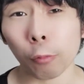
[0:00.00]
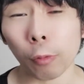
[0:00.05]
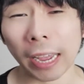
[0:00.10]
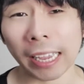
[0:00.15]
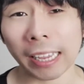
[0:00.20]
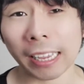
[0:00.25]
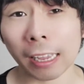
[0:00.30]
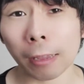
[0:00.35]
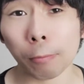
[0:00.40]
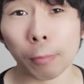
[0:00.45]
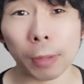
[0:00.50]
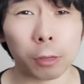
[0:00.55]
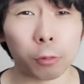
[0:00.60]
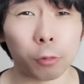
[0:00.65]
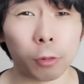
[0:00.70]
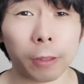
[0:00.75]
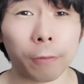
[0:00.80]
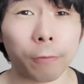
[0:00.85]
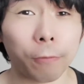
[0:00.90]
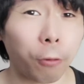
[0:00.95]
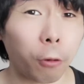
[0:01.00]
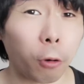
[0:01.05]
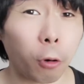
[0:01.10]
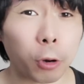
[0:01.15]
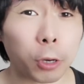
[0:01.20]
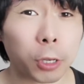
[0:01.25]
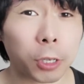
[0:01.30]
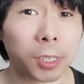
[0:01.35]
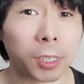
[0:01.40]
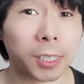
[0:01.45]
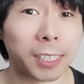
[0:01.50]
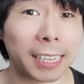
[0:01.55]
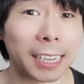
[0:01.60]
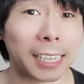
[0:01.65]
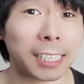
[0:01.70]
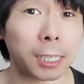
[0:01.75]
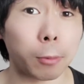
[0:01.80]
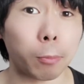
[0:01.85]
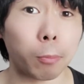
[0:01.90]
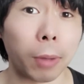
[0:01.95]
waiting between 4 to
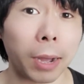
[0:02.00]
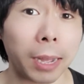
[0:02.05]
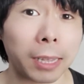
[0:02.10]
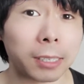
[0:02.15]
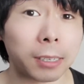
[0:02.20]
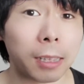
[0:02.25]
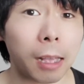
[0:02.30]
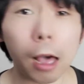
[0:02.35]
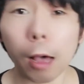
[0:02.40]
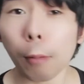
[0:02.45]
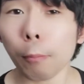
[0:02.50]
6 months